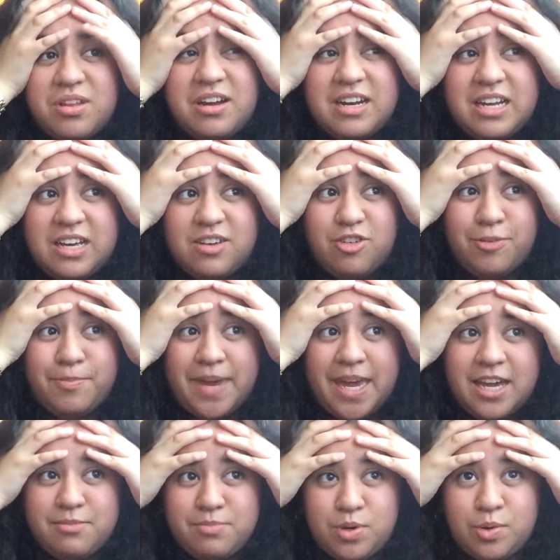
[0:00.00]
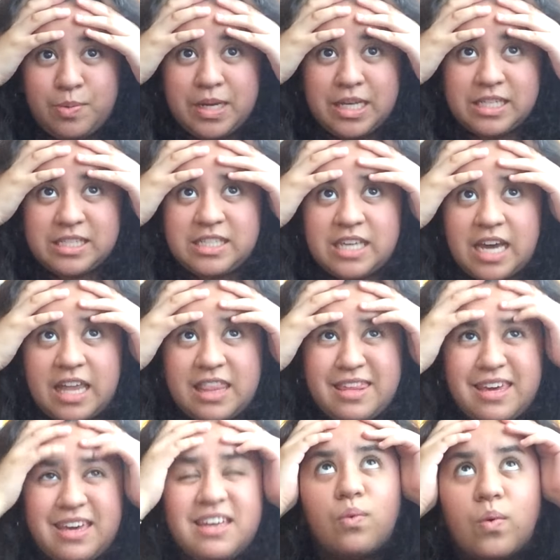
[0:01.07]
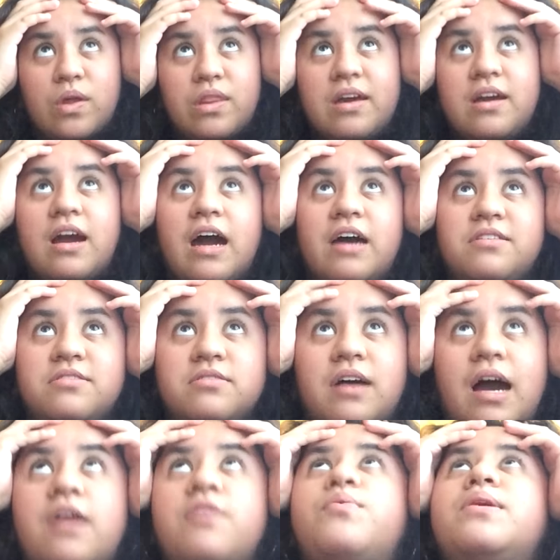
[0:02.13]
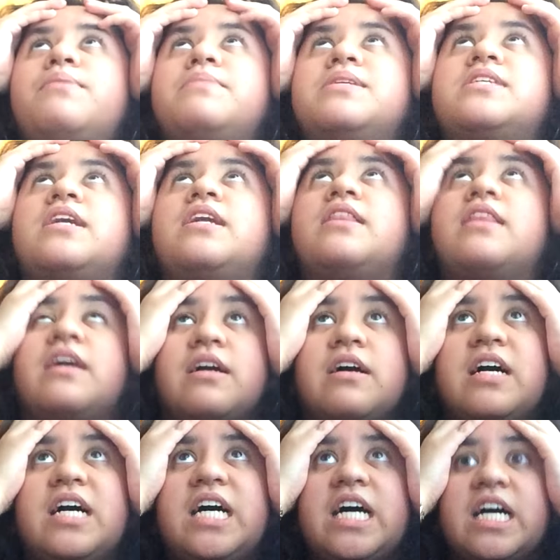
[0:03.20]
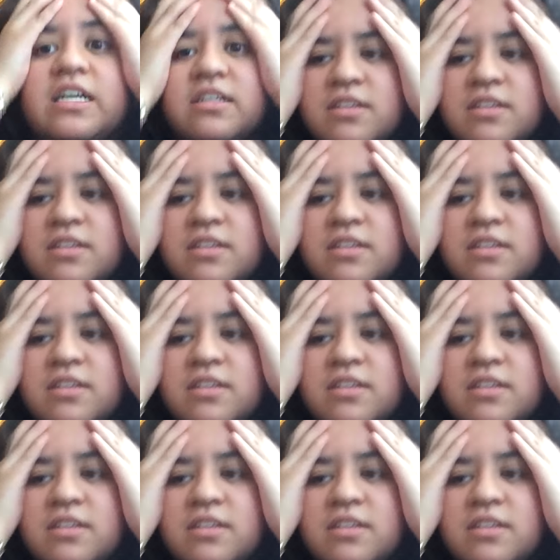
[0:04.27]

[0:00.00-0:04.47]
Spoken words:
there any Corpanga moments? I think, were there? I don't want to miss anything. I'm